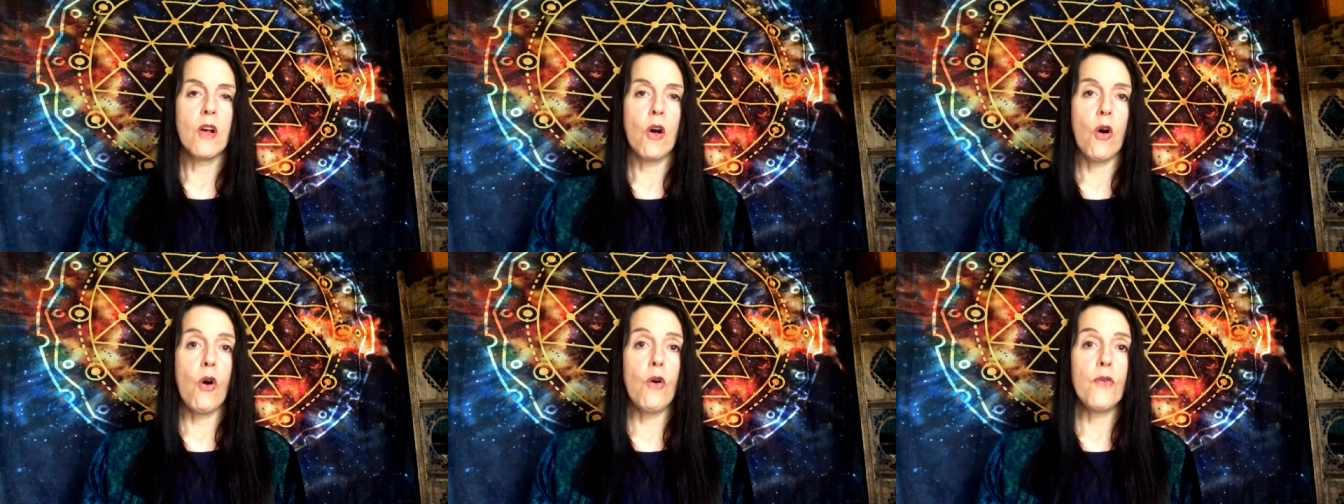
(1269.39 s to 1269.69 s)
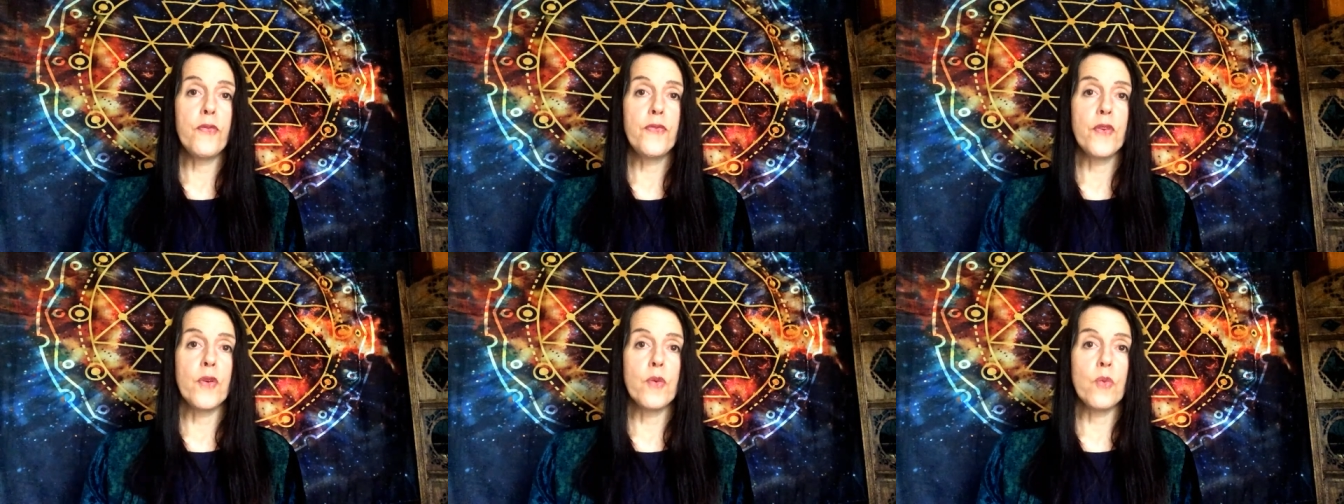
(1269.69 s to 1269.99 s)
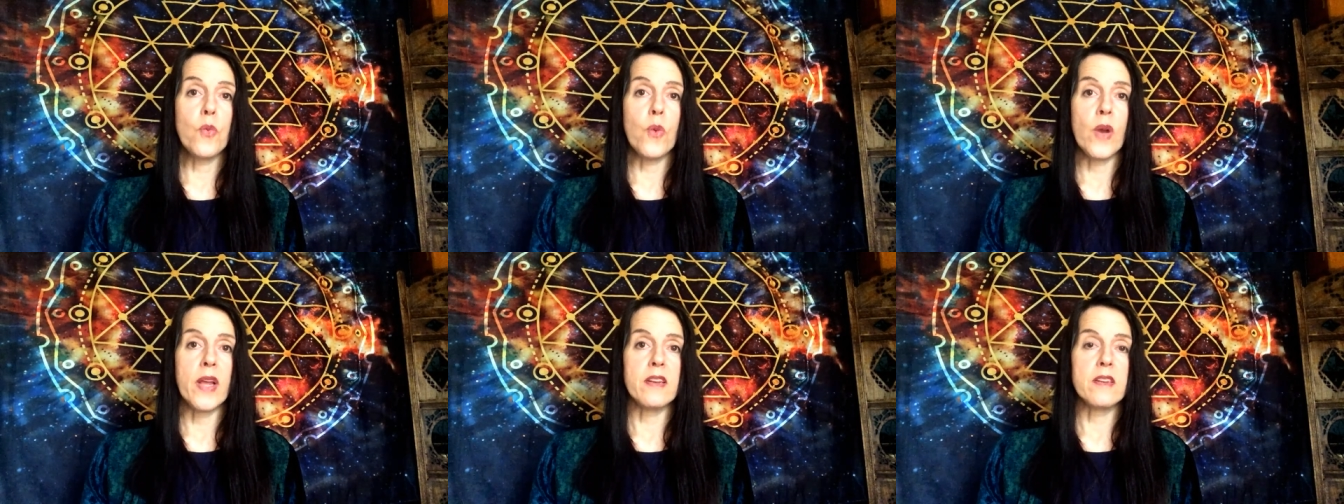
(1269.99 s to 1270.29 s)
Off it
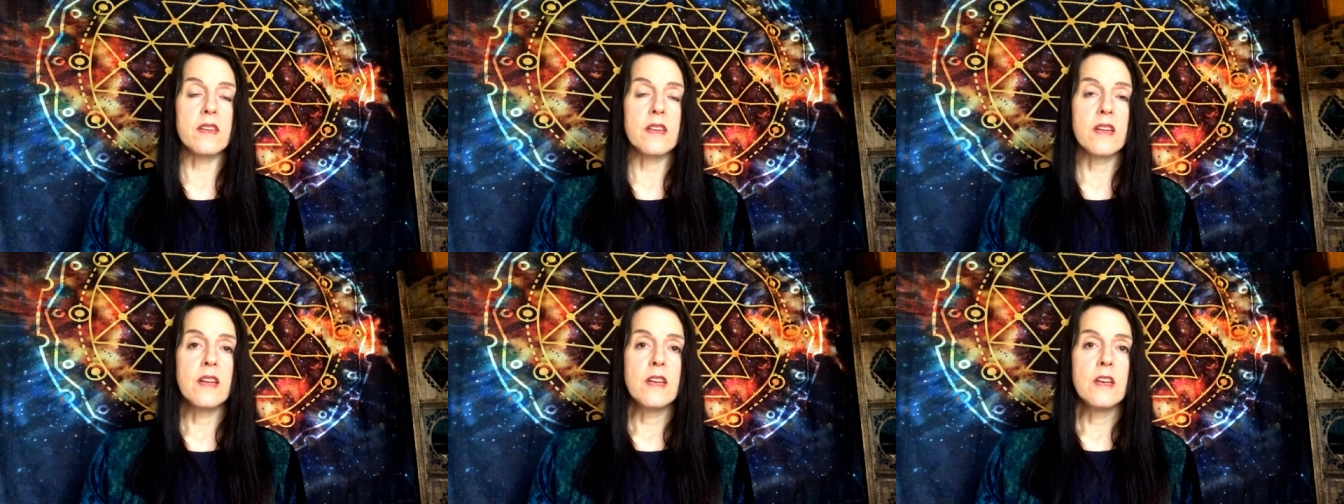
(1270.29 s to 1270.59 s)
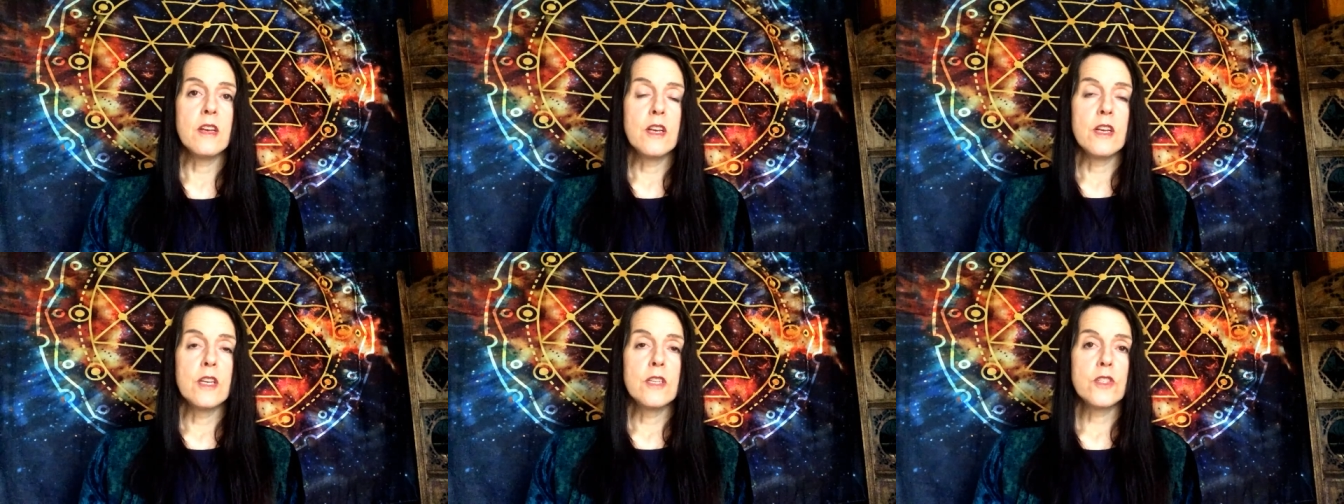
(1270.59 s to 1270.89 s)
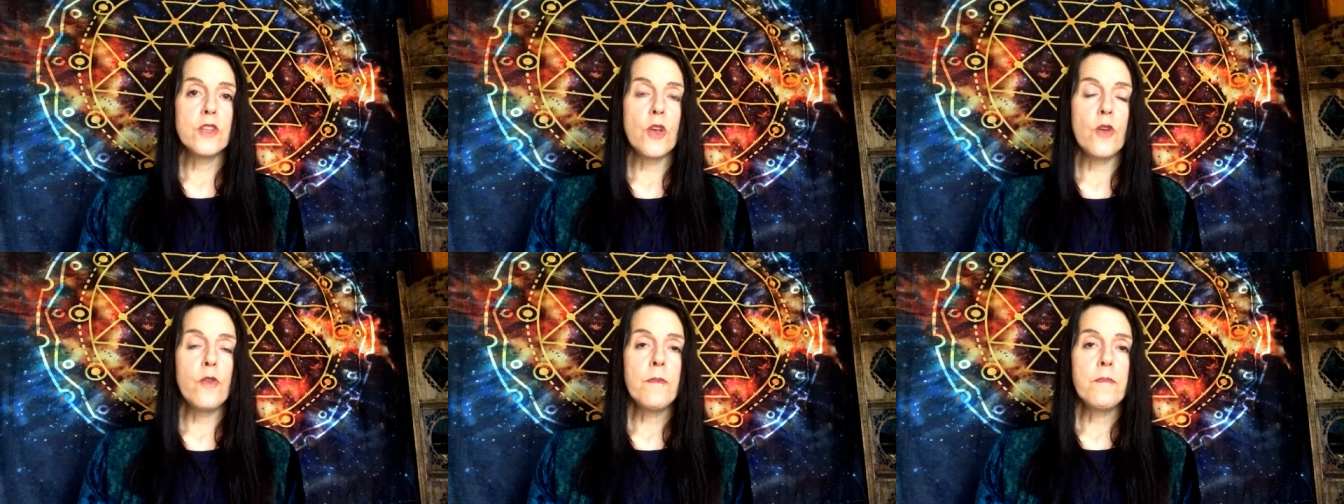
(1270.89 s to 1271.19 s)
went.
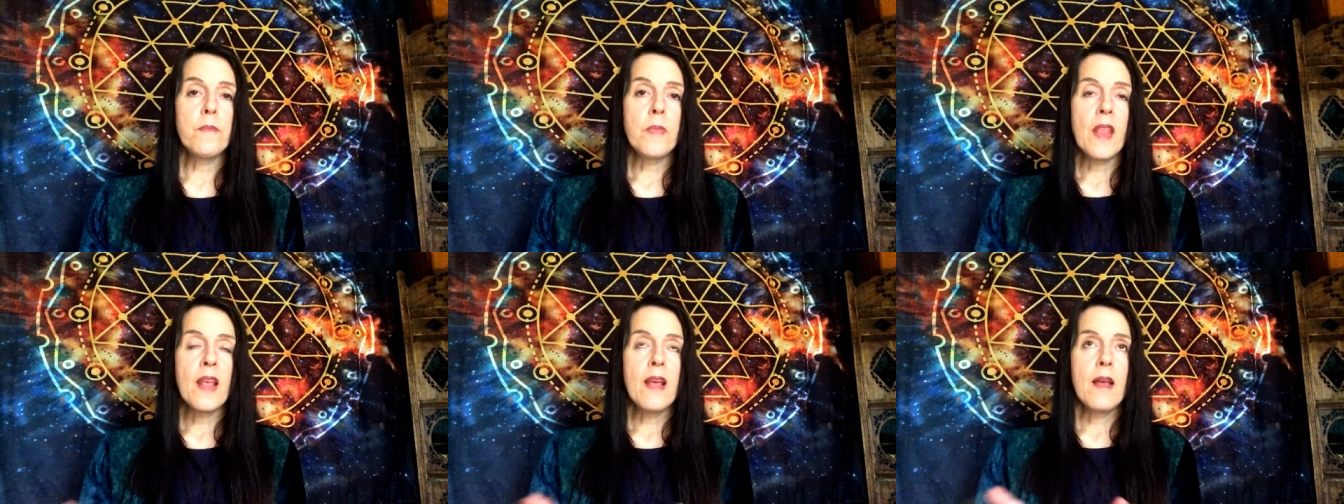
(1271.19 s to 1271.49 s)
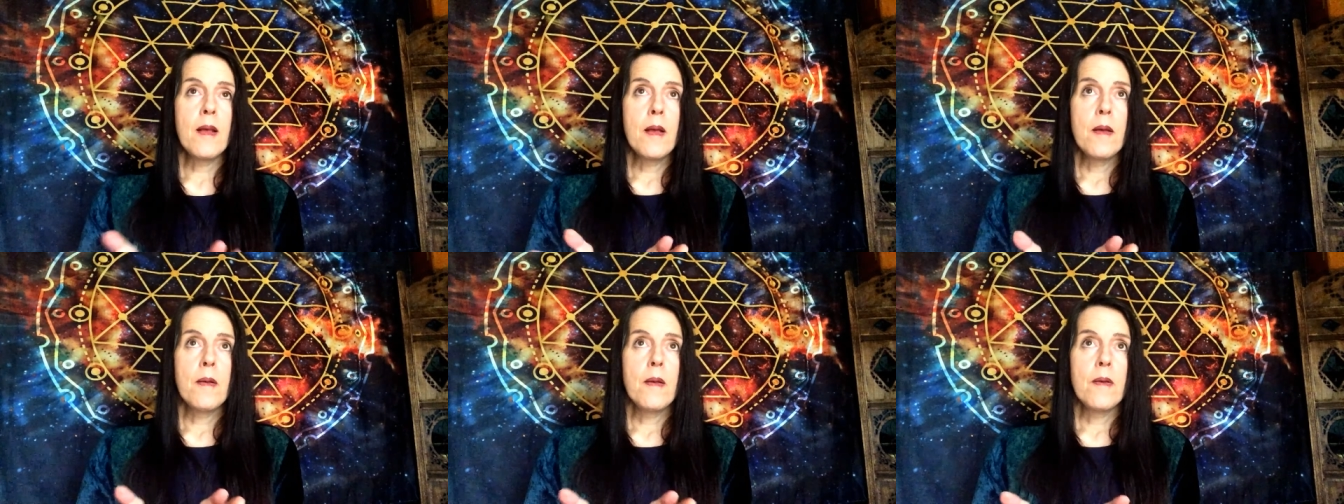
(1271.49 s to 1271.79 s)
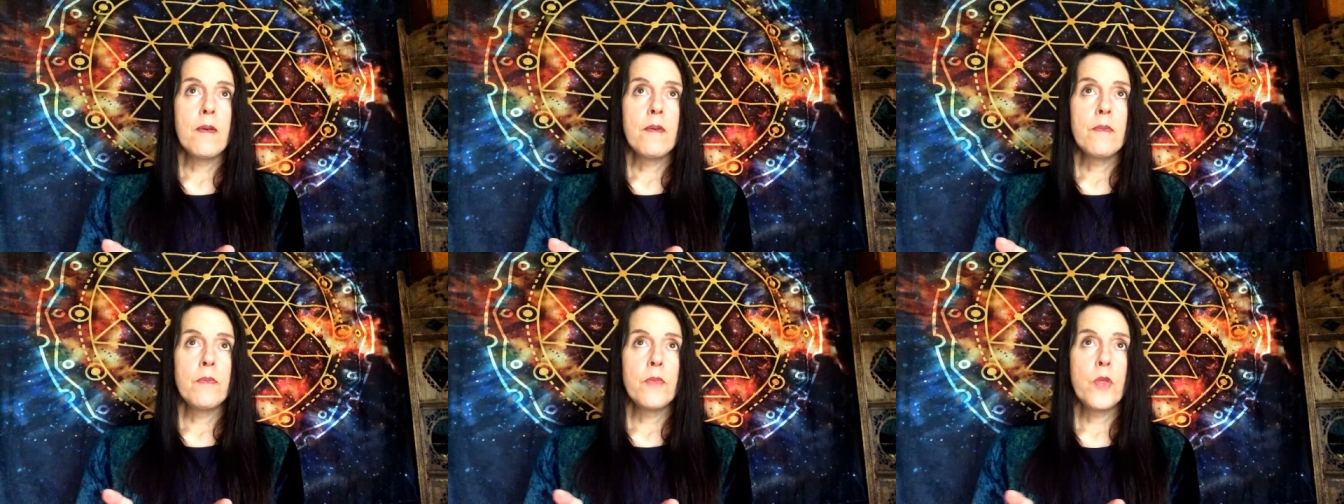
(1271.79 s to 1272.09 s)
So
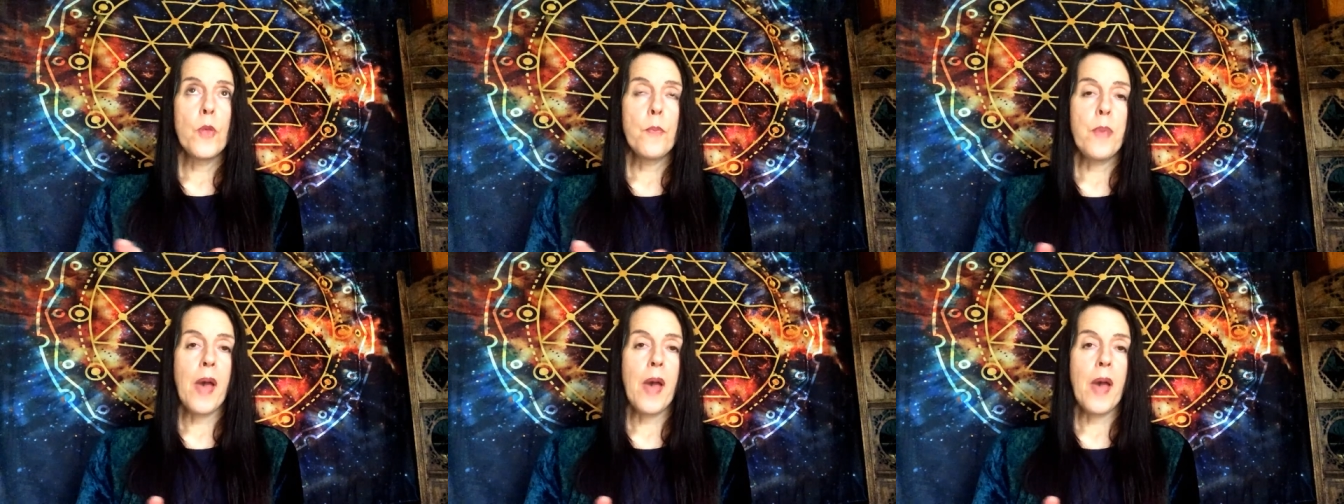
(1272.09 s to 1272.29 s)
the